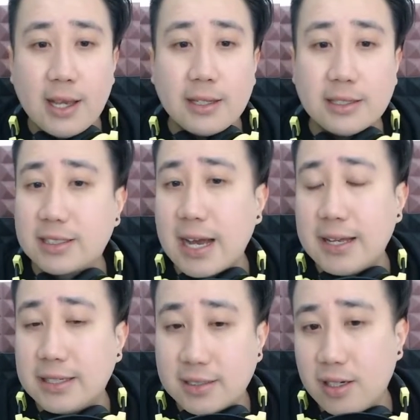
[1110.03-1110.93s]
This guy
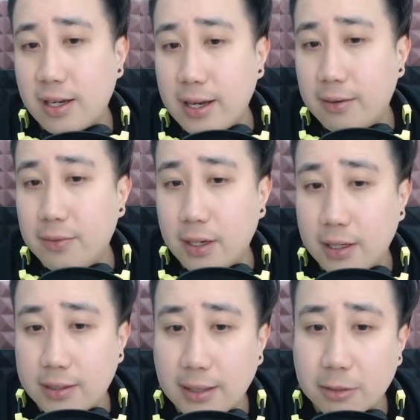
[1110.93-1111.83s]
does not have
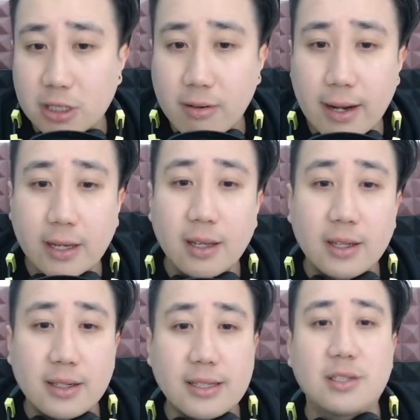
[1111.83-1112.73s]
a double strike,
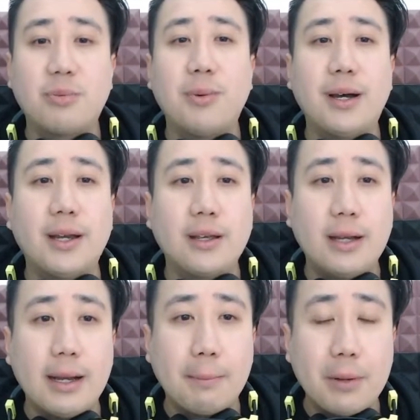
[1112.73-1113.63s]
that's why
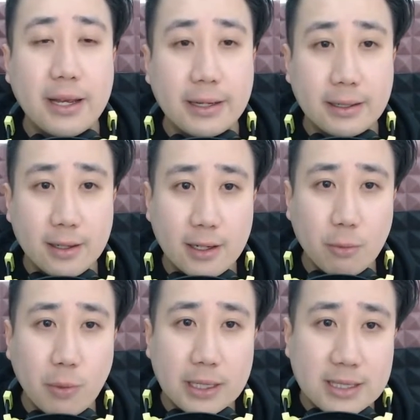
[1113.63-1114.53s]
I'm playing
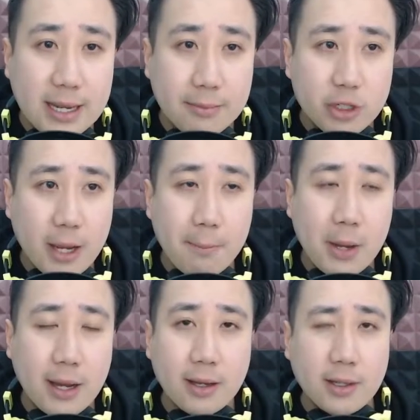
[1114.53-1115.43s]
one-time
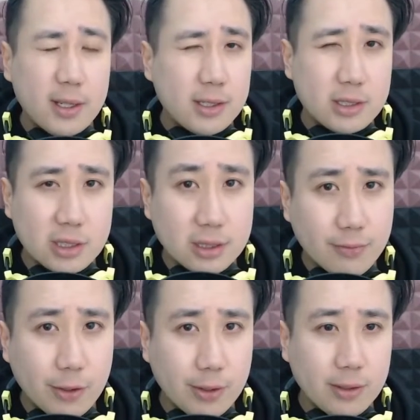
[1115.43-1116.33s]
Champa just
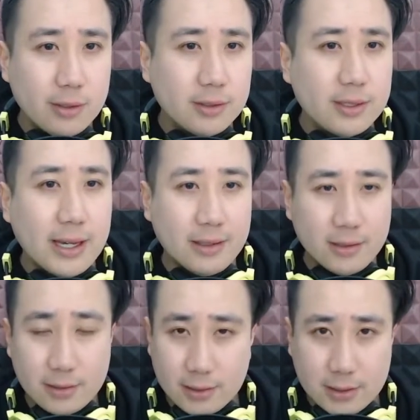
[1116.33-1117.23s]
for that
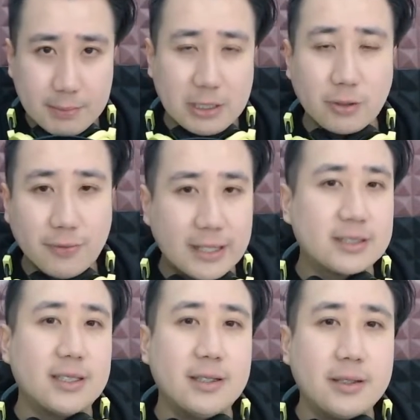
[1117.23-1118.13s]
special factor.